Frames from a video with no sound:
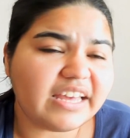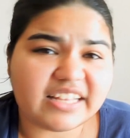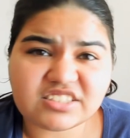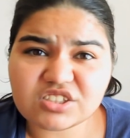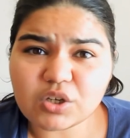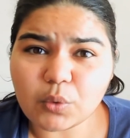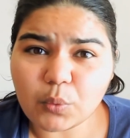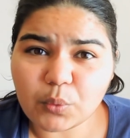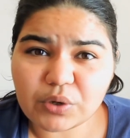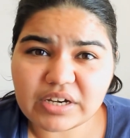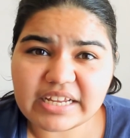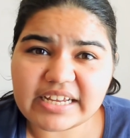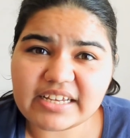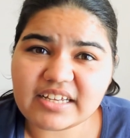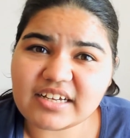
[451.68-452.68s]
it's the
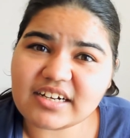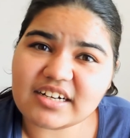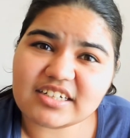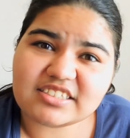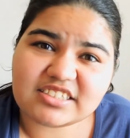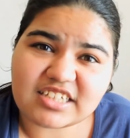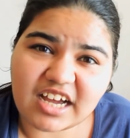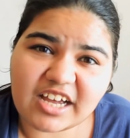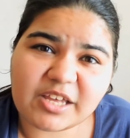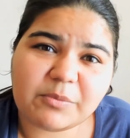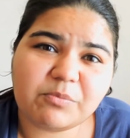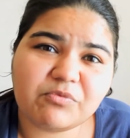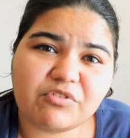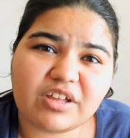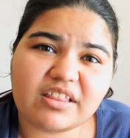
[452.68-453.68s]
only
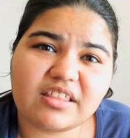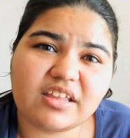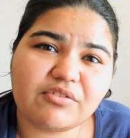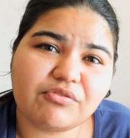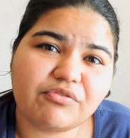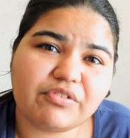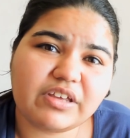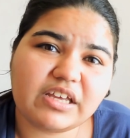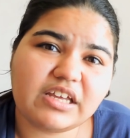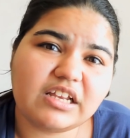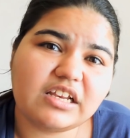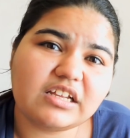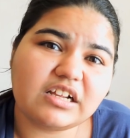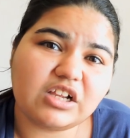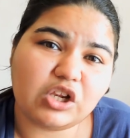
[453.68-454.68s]
time when they
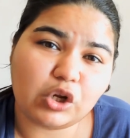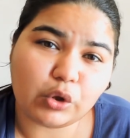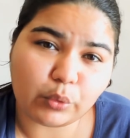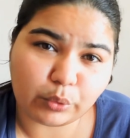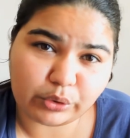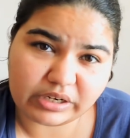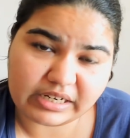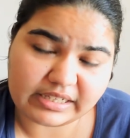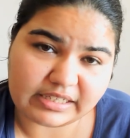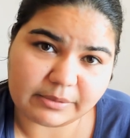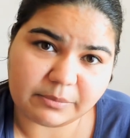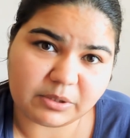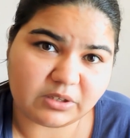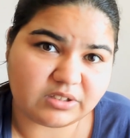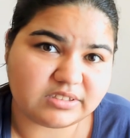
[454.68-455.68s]
feel
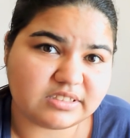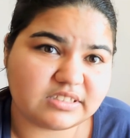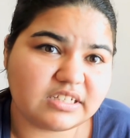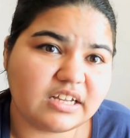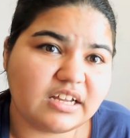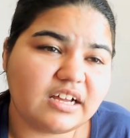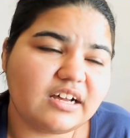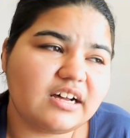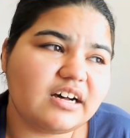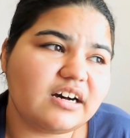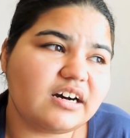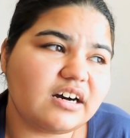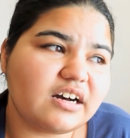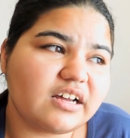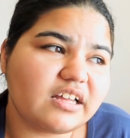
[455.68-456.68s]
lonely, because
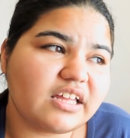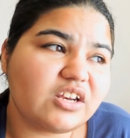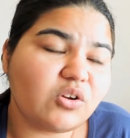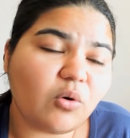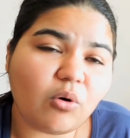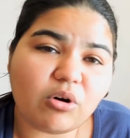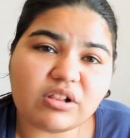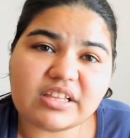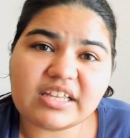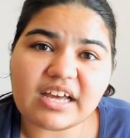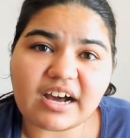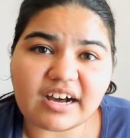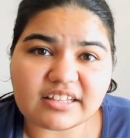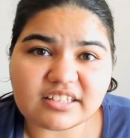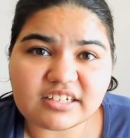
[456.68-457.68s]
in all
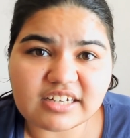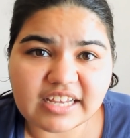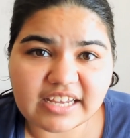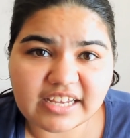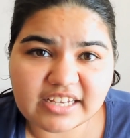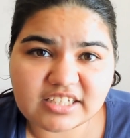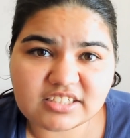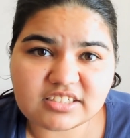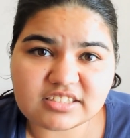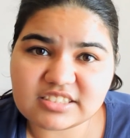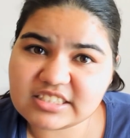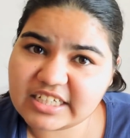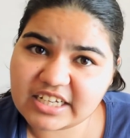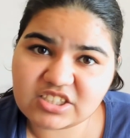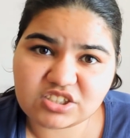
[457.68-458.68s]
the other age
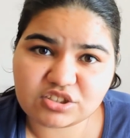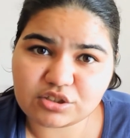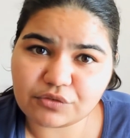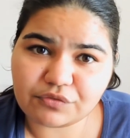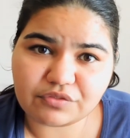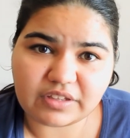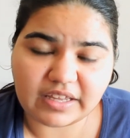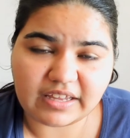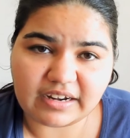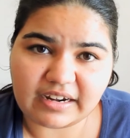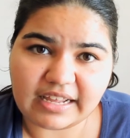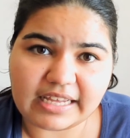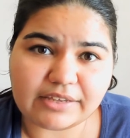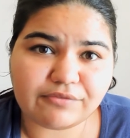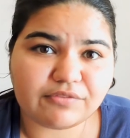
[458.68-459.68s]
stages of their
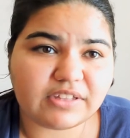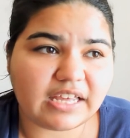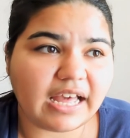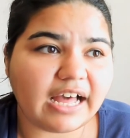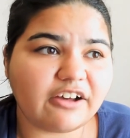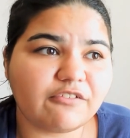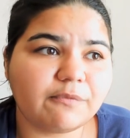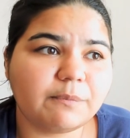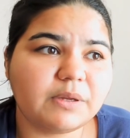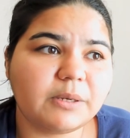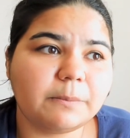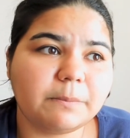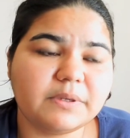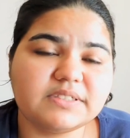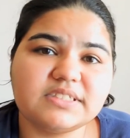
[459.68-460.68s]
life they have
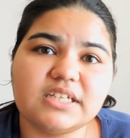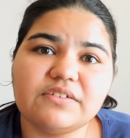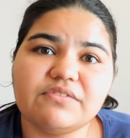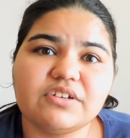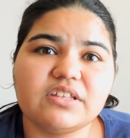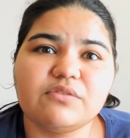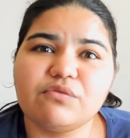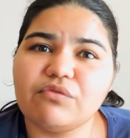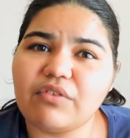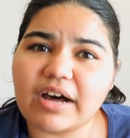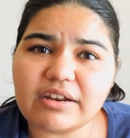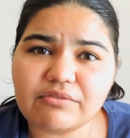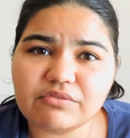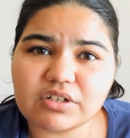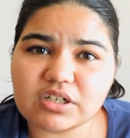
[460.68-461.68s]
been busy with
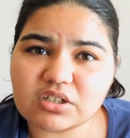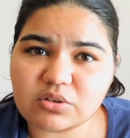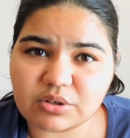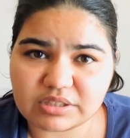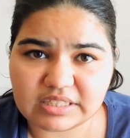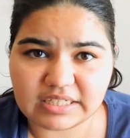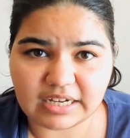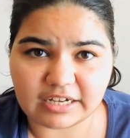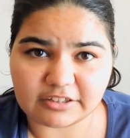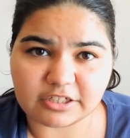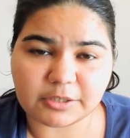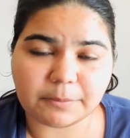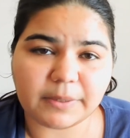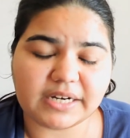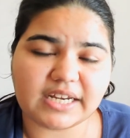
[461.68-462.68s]
one work or the
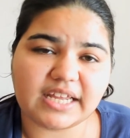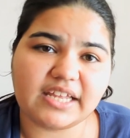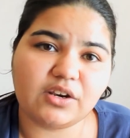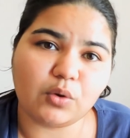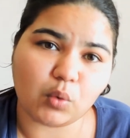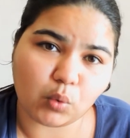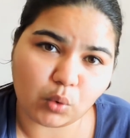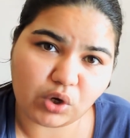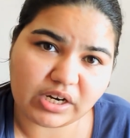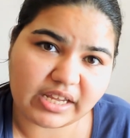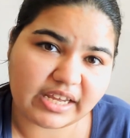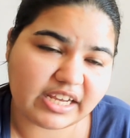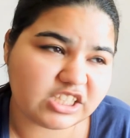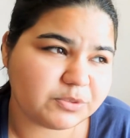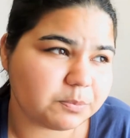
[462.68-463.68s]
other, but in old
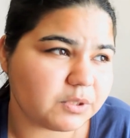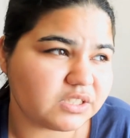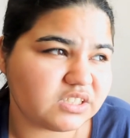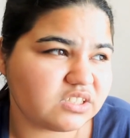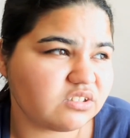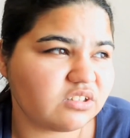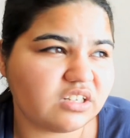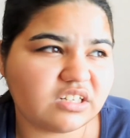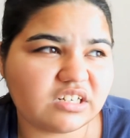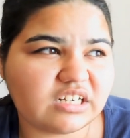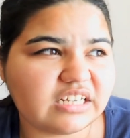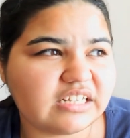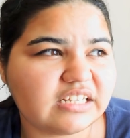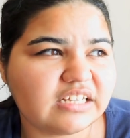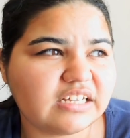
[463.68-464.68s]
age
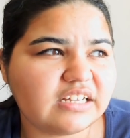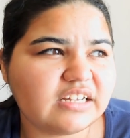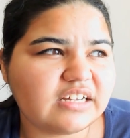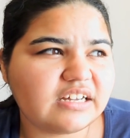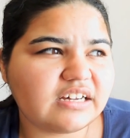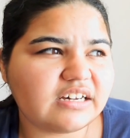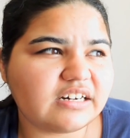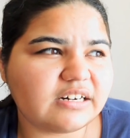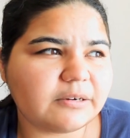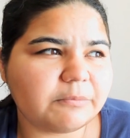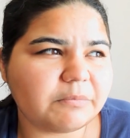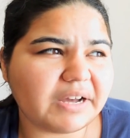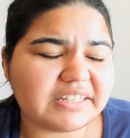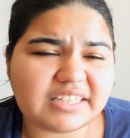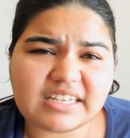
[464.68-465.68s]
particularly,
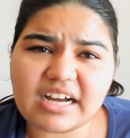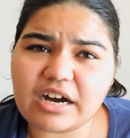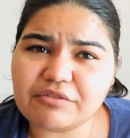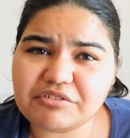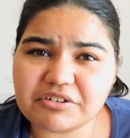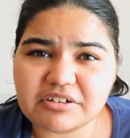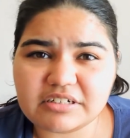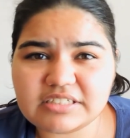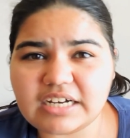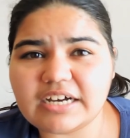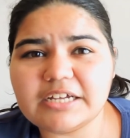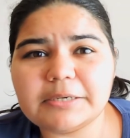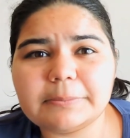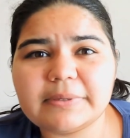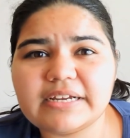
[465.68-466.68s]
I think after
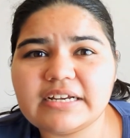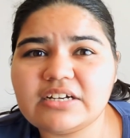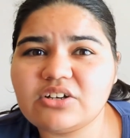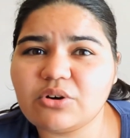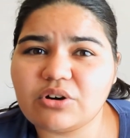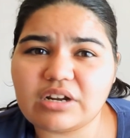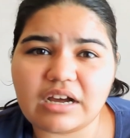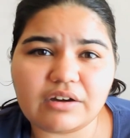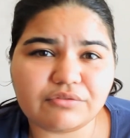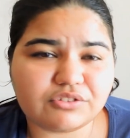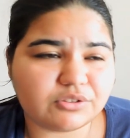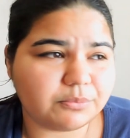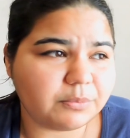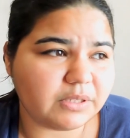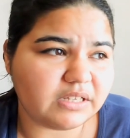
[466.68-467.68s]
retirement or
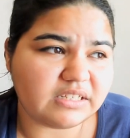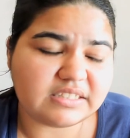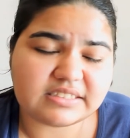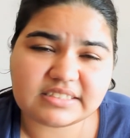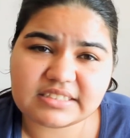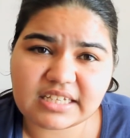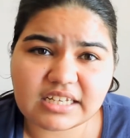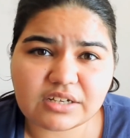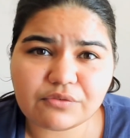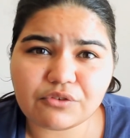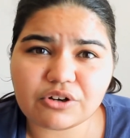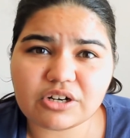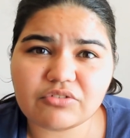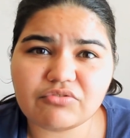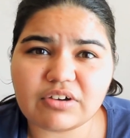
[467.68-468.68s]
after being sick
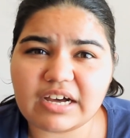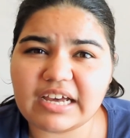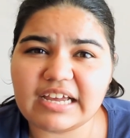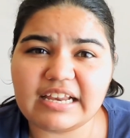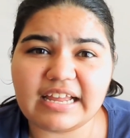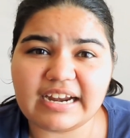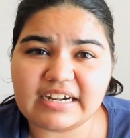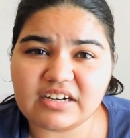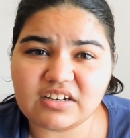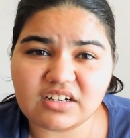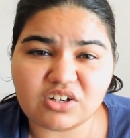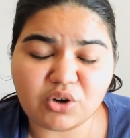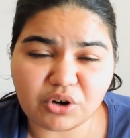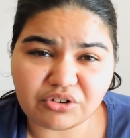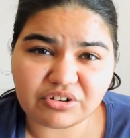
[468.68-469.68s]
for a while and
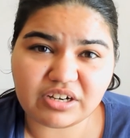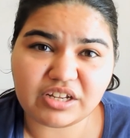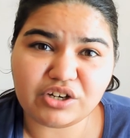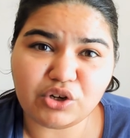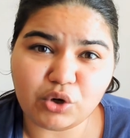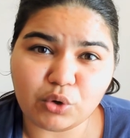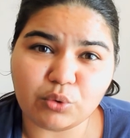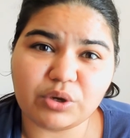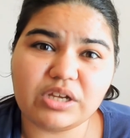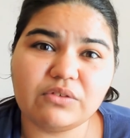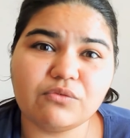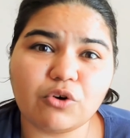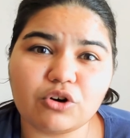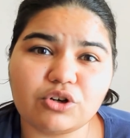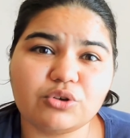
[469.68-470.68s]
not really
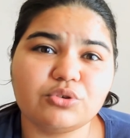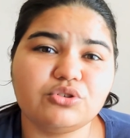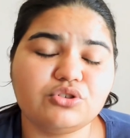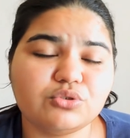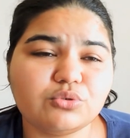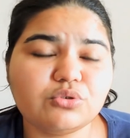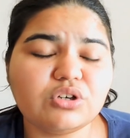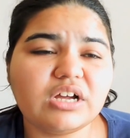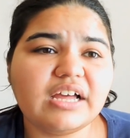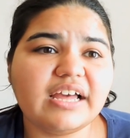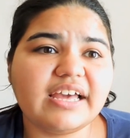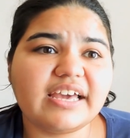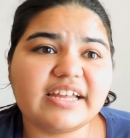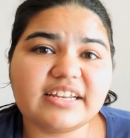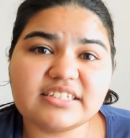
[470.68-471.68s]
knowing what to do,
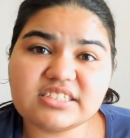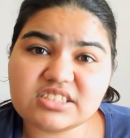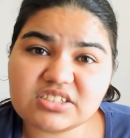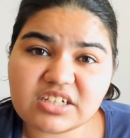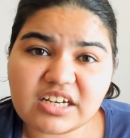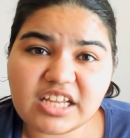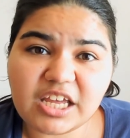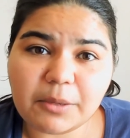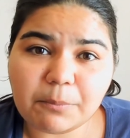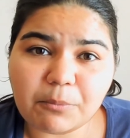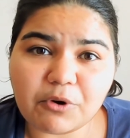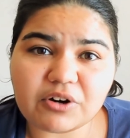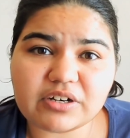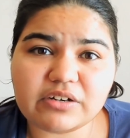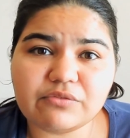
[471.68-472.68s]
it is really
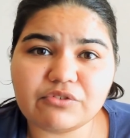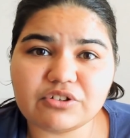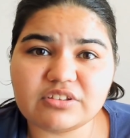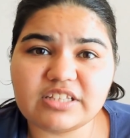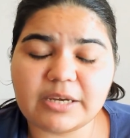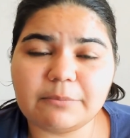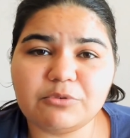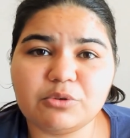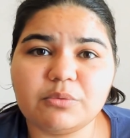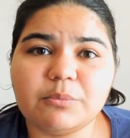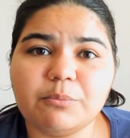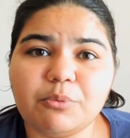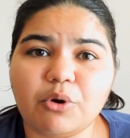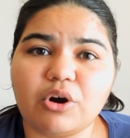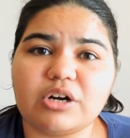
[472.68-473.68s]
important for them to be
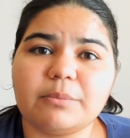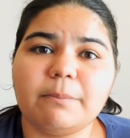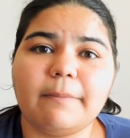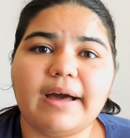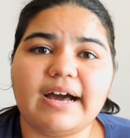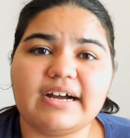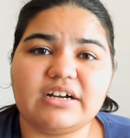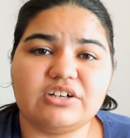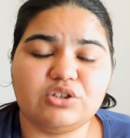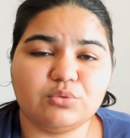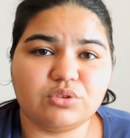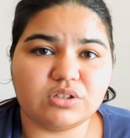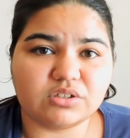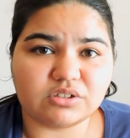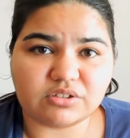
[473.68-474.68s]
brought back to
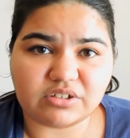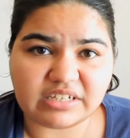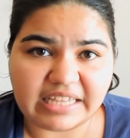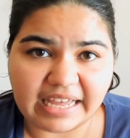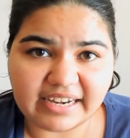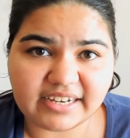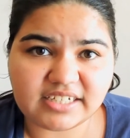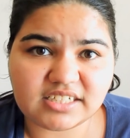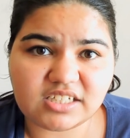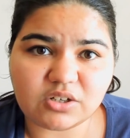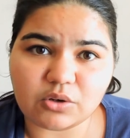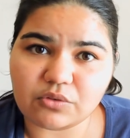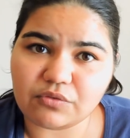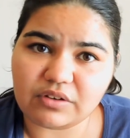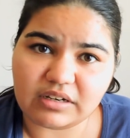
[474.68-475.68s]
the reality
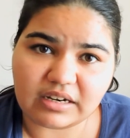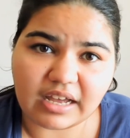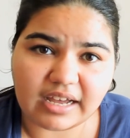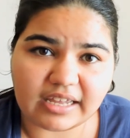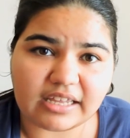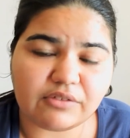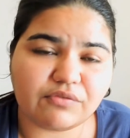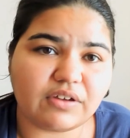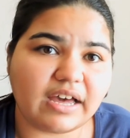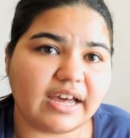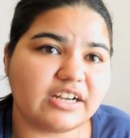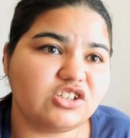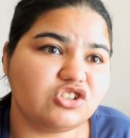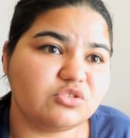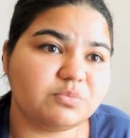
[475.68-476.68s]
of life
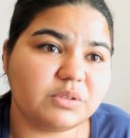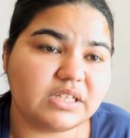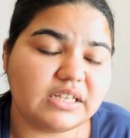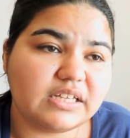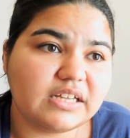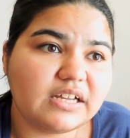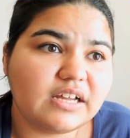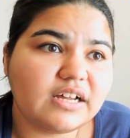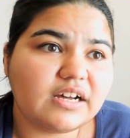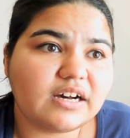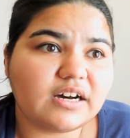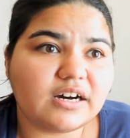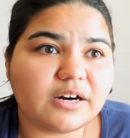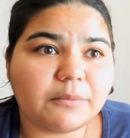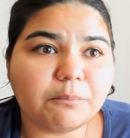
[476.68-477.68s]
and to be
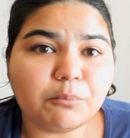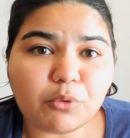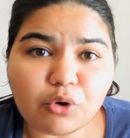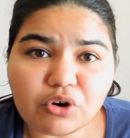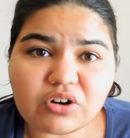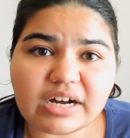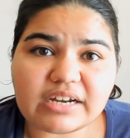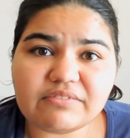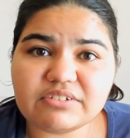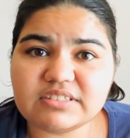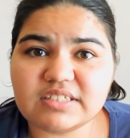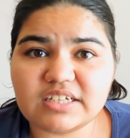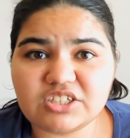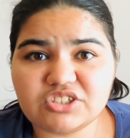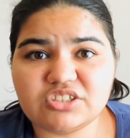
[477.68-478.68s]
more
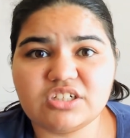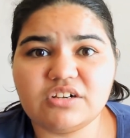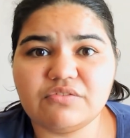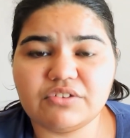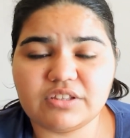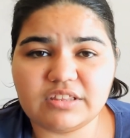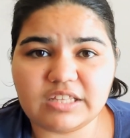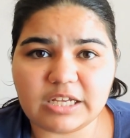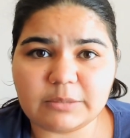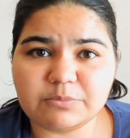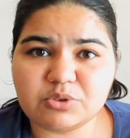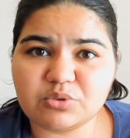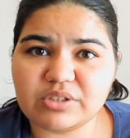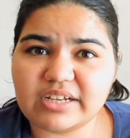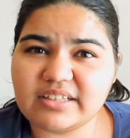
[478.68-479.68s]
conversational with
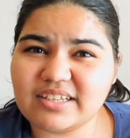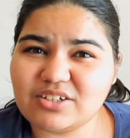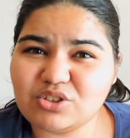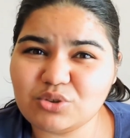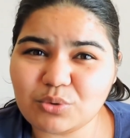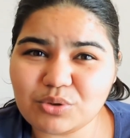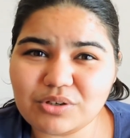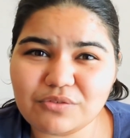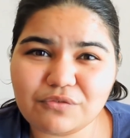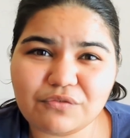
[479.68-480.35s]
them, so that they don't